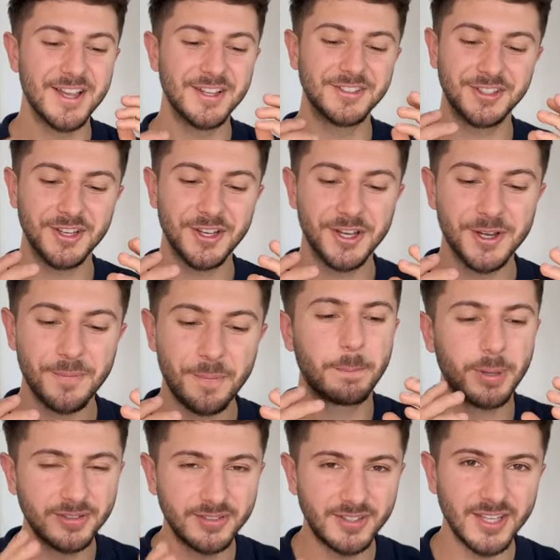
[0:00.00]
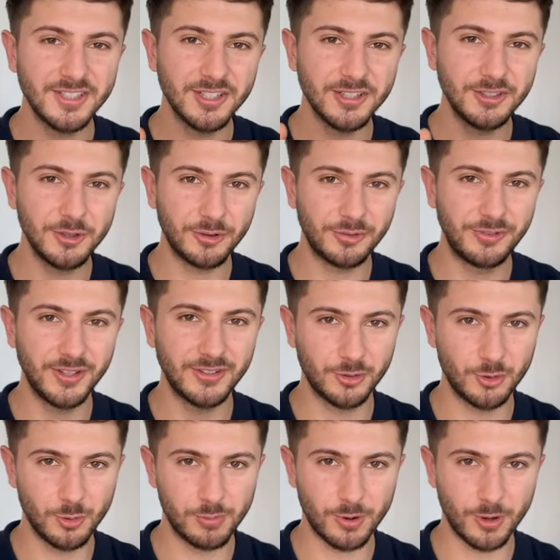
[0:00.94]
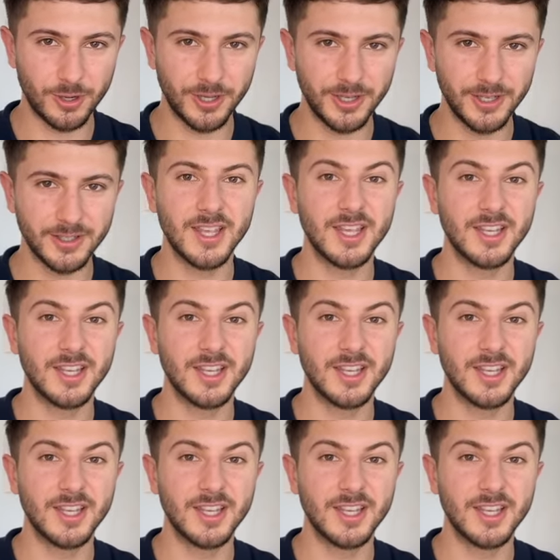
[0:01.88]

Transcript: to position your physical product